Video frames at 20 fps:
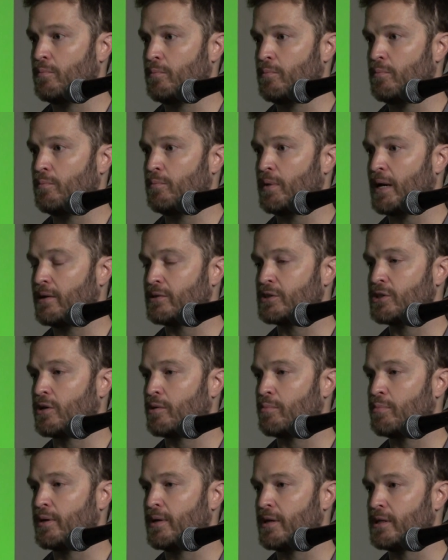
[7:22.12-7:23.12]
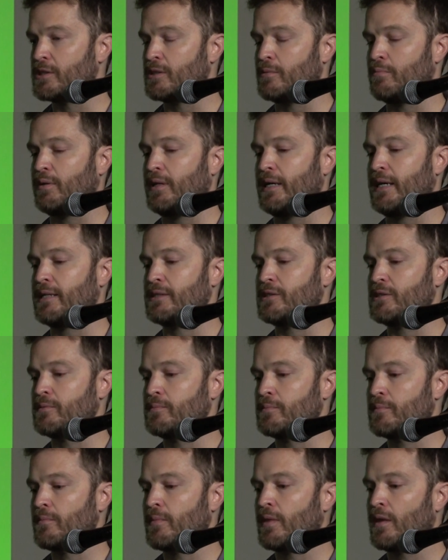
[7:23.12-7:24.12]
biochar production plants,
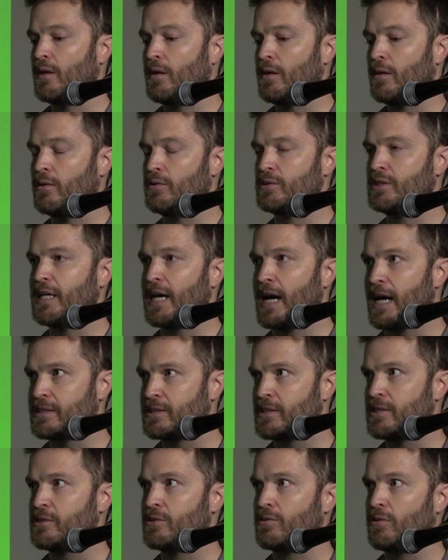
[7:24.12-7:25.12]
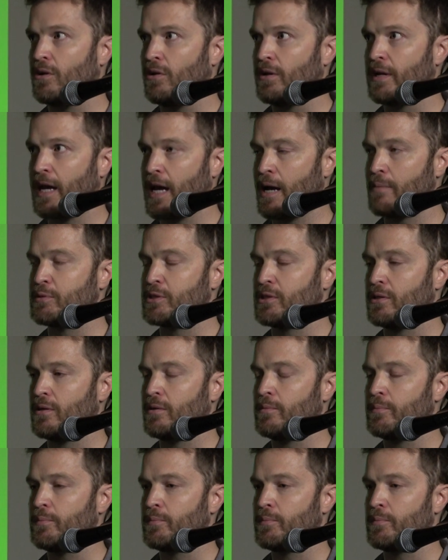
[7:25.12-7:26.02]
those gases are all captured,